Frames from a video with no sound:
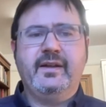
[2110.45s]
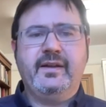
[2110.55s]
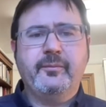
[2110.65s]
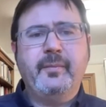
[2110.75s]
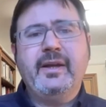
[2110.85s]

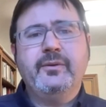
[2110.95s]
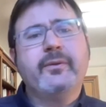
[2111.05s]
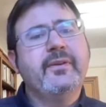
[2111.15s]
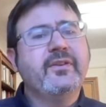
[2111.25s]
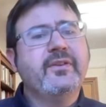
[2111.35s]
has made to
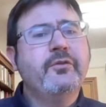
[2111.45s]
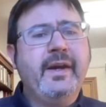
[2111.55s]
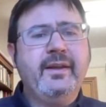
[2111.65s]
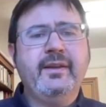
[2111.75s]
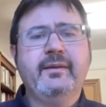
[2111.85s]
this
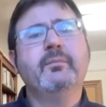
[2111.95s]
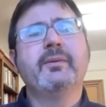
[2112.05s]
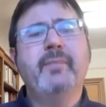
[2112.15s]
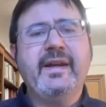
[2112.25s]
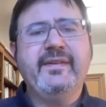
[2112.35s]
effect,
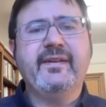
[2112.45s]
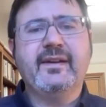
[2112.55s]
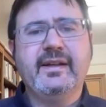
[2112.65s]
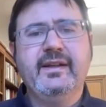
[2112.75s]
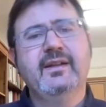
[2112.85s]
but
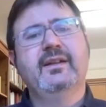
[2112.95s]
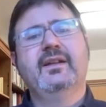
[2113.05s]
basically,